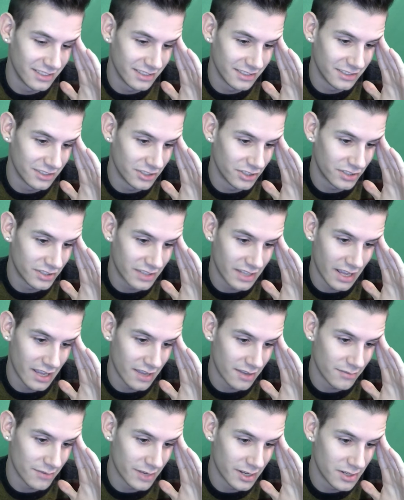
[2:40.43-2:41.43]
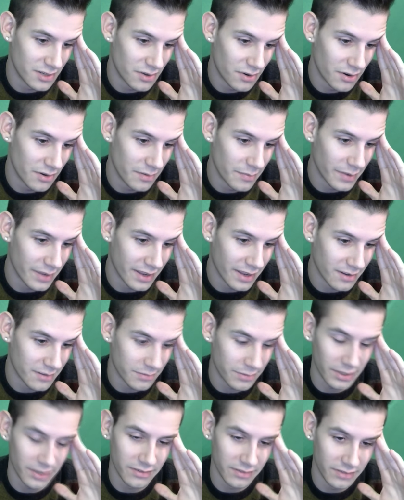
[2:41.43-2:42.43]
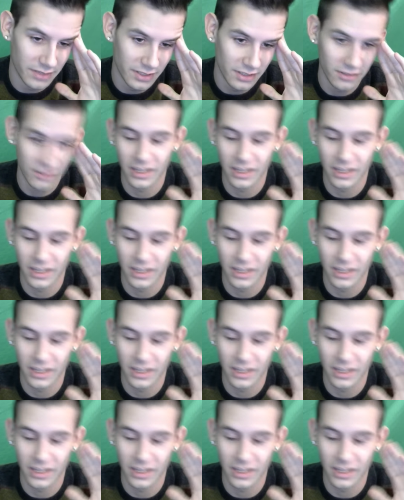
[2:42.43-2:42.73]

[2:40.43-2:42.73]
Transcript: just stay in my dorm and play video